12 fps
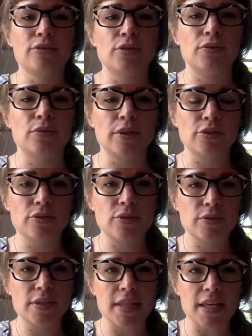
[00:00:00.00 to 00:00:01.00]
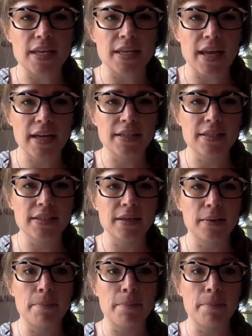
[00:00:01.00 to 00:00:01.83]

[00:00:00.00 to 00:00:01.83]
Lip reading: to introduce the next